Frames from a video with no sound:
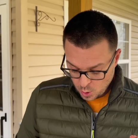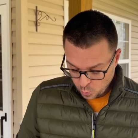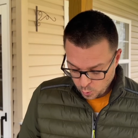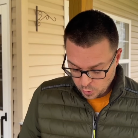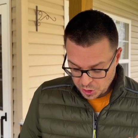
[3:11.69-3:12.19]

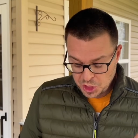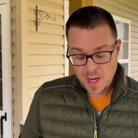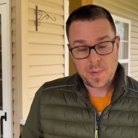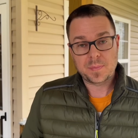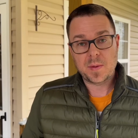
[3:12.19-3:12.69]
We're gonna
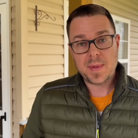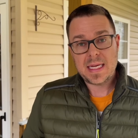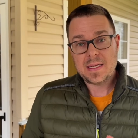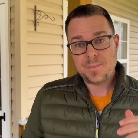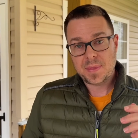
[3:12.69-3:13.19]
chop up the meat,
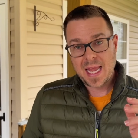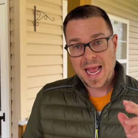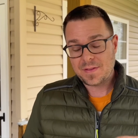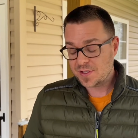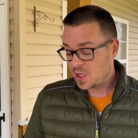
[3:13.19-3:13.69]

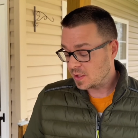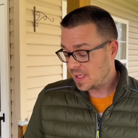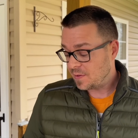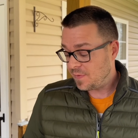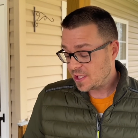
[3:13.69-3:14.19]
add the
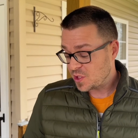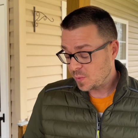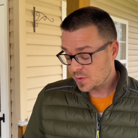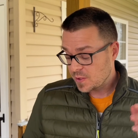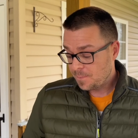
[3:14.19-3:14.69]
sauteed
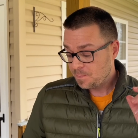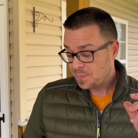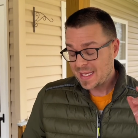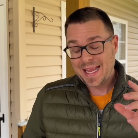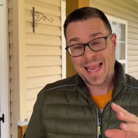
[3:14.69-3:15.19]
vegetables.
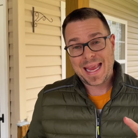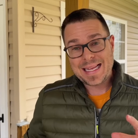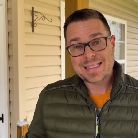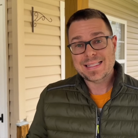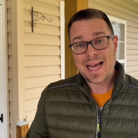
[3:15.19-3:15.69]

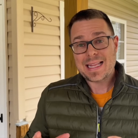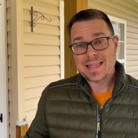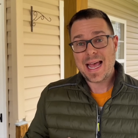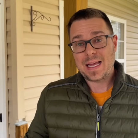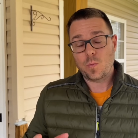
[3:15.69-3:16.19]
Inside
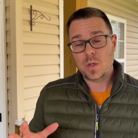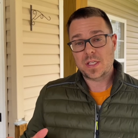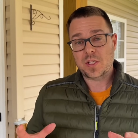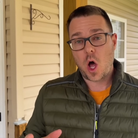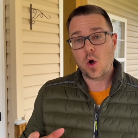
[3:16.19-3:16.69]
that, once
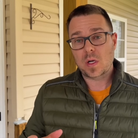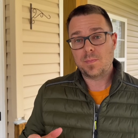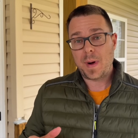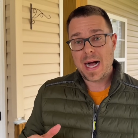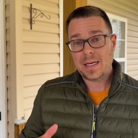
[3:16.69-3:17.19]
it's all
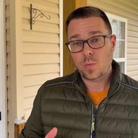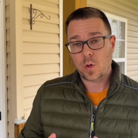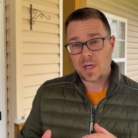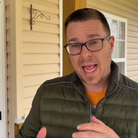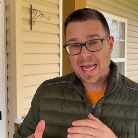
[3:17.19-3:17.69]
combined, we're
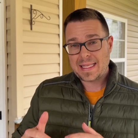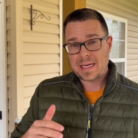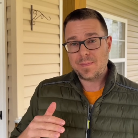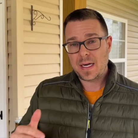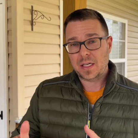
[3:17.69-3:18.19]
gonna add that
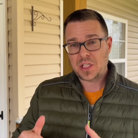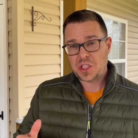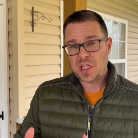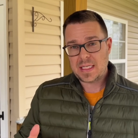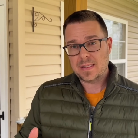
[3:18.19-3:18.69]
American
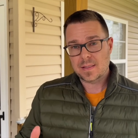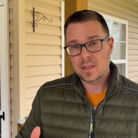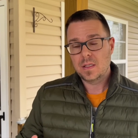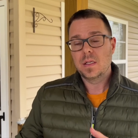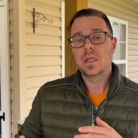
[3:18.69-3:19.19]
cheese.
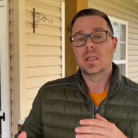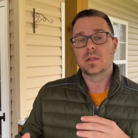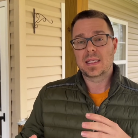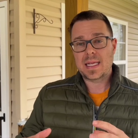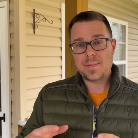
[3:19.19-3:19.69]

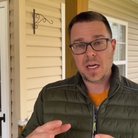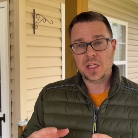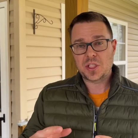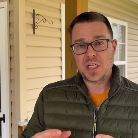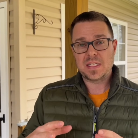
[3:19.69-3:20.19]
Let that
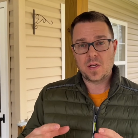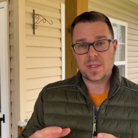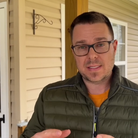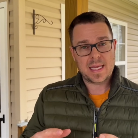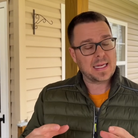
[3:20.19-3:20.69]
American cheese do
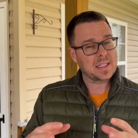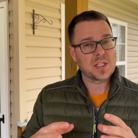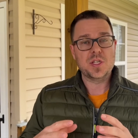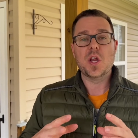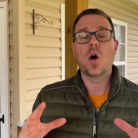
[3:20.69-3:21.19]
its thing. It's
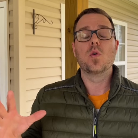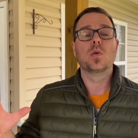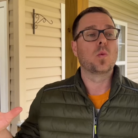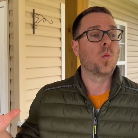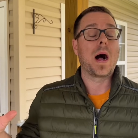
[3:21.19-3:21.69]

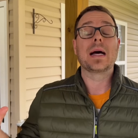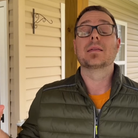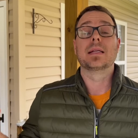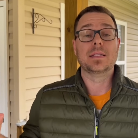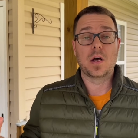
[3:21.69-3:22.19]
known,
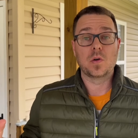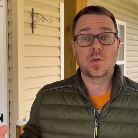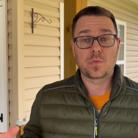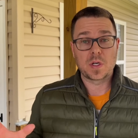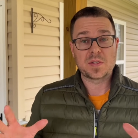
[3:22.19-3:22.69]
widely known
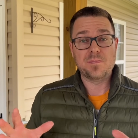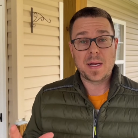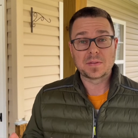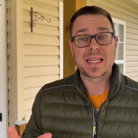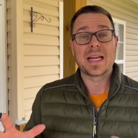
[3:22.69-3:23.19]
for its
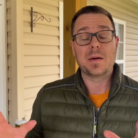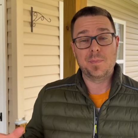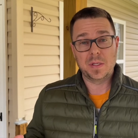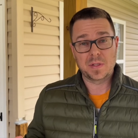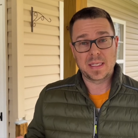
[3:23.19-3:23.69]
melting
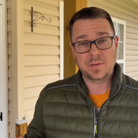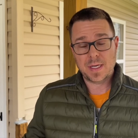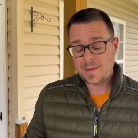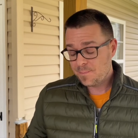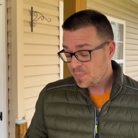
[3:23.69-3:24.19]
ability, right?